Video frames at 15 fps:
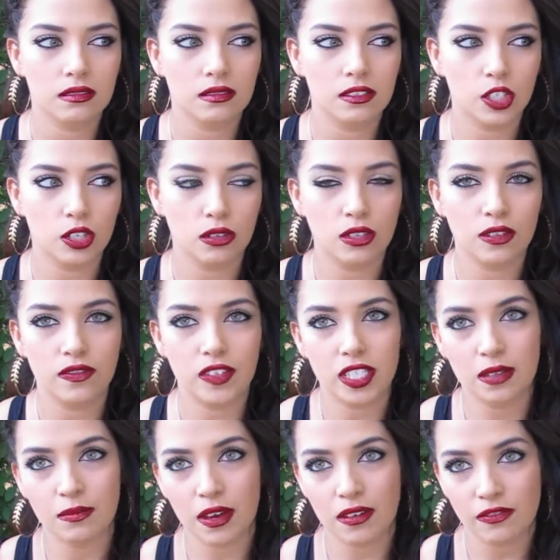to
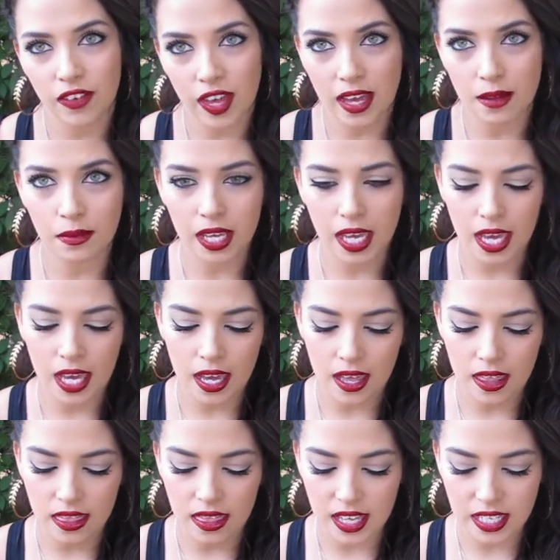visit my family
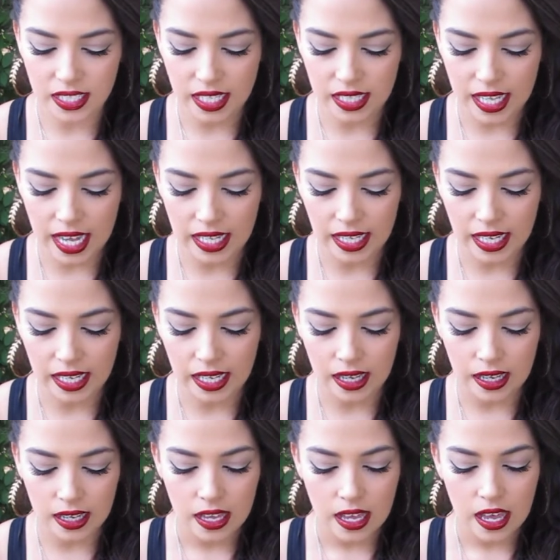and things like that, like,
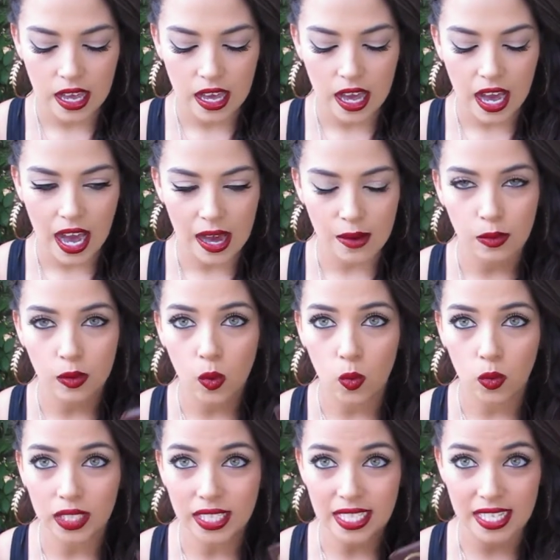I will
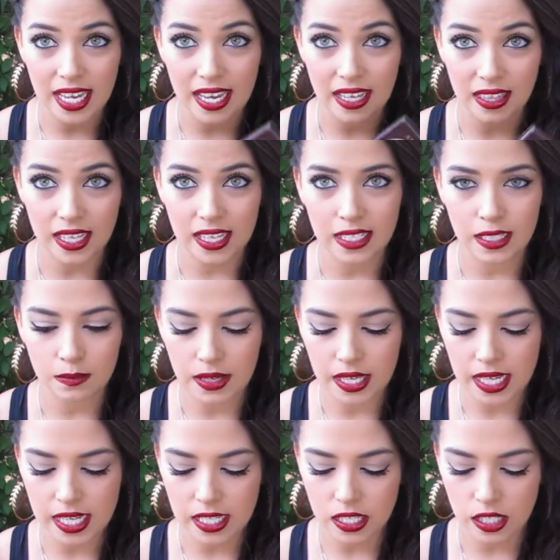only take this
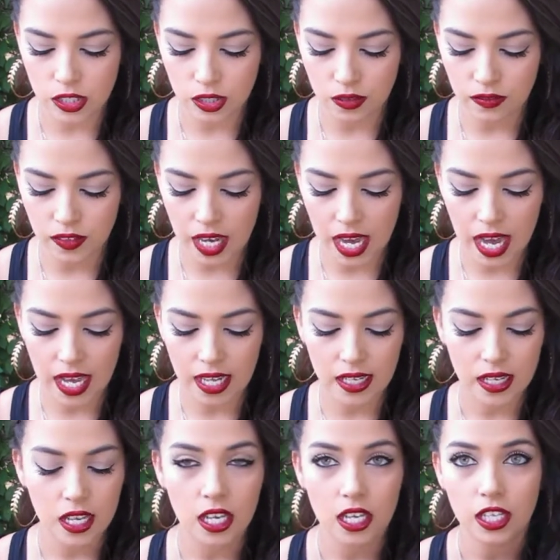because you've got,
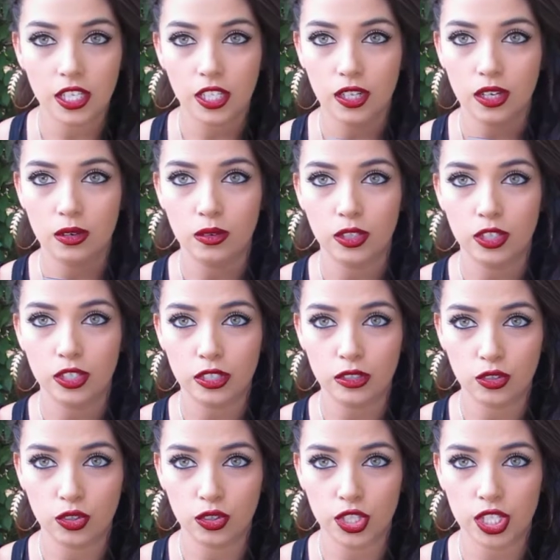your
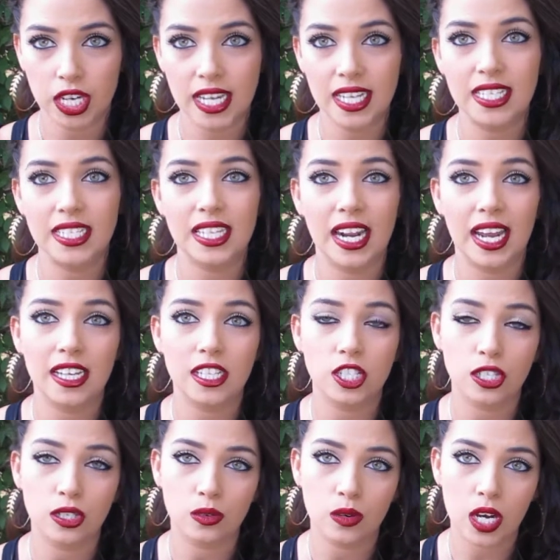neutral shades. Then I can
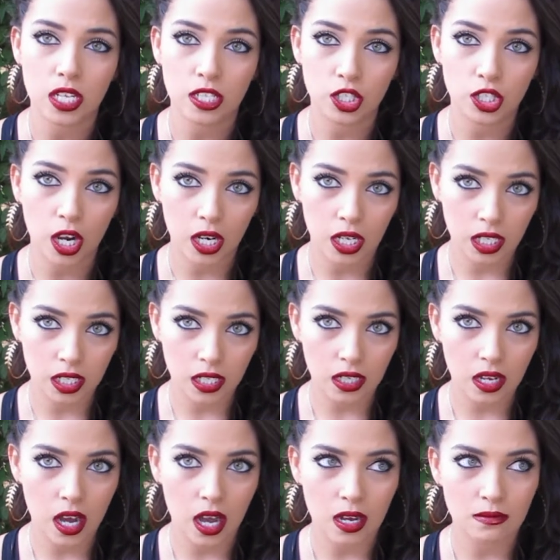do a dark,
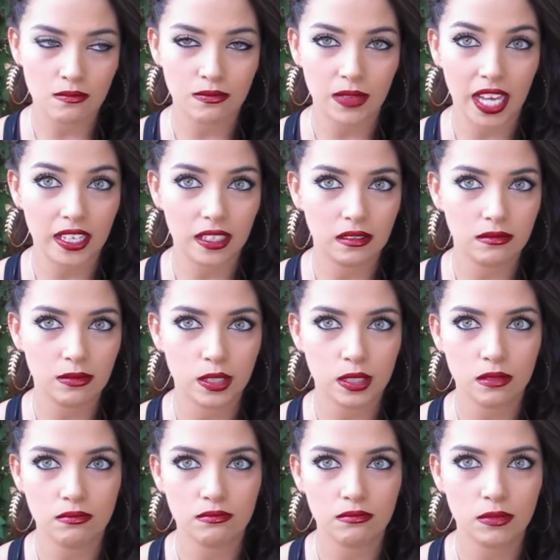like
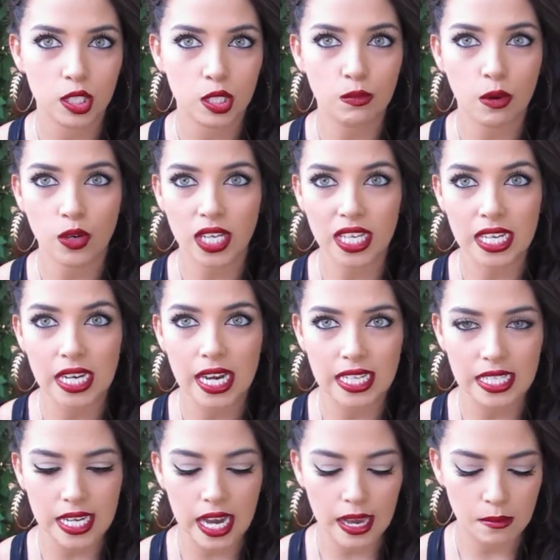smoky
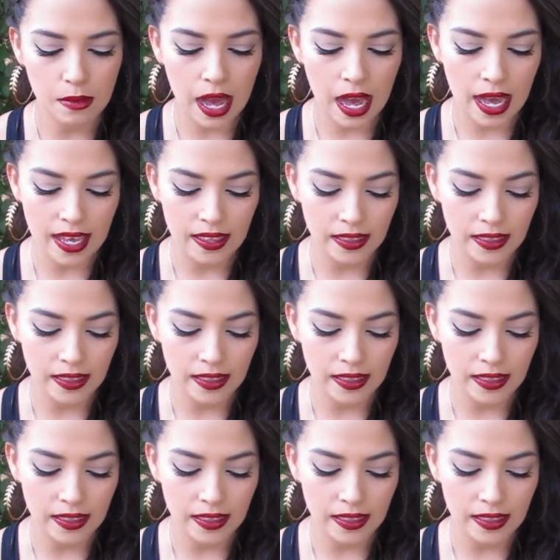nighttime eye.